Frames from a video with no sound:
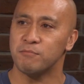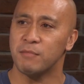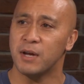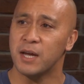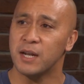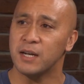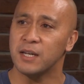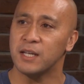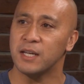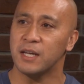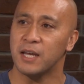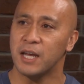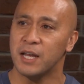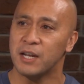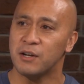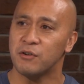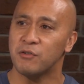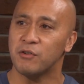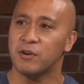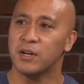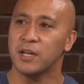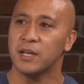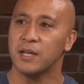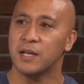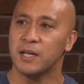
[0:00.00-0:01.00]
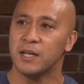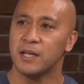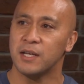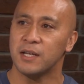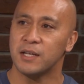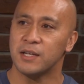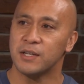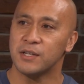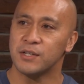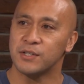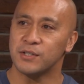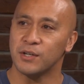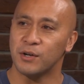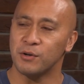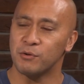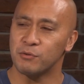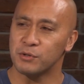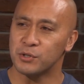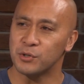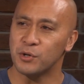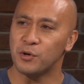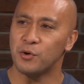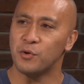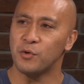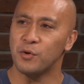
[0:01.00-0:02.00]
Melly, Henry. So it
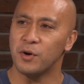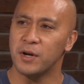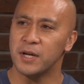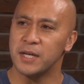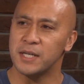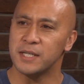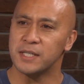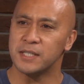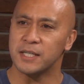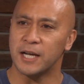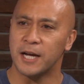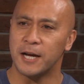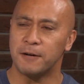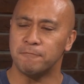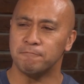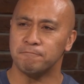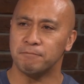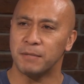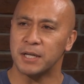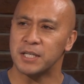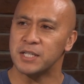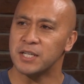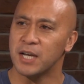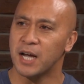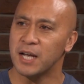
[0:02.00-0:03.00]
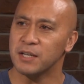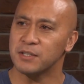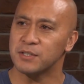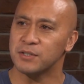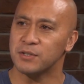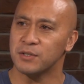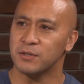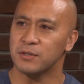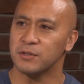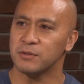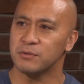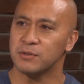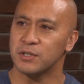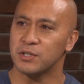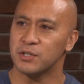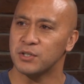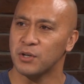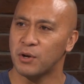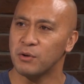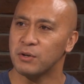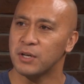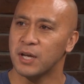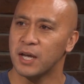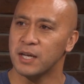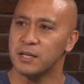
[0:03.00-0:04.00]
was always a chance to
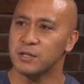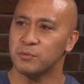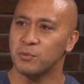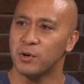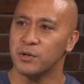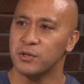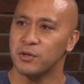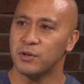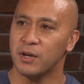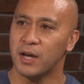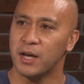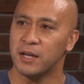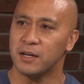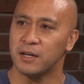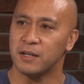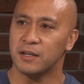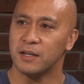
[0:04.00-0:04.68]
showcase what you had.